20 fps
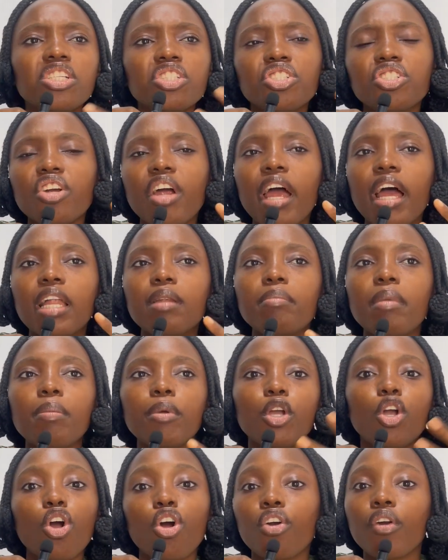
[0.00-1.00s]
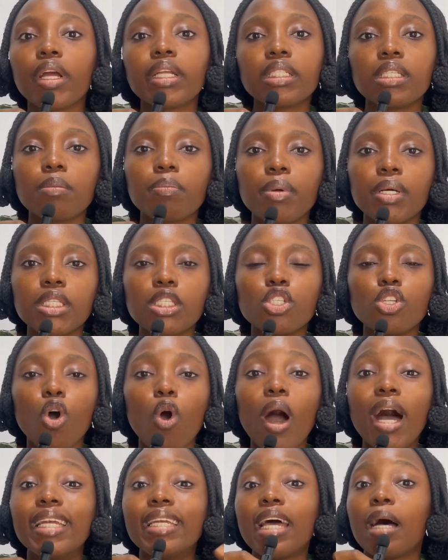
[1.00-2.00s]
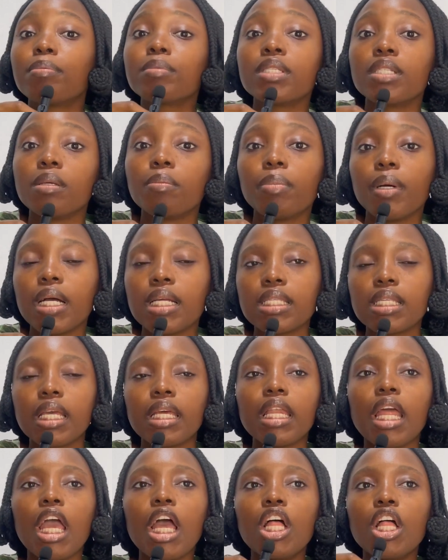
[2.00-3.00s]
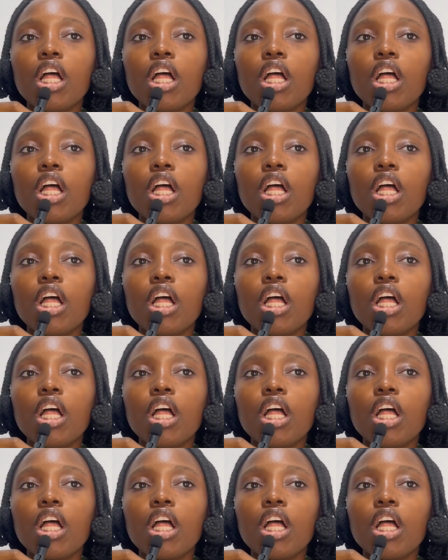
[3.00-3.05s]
try and maybe correct the person or adapt to the person.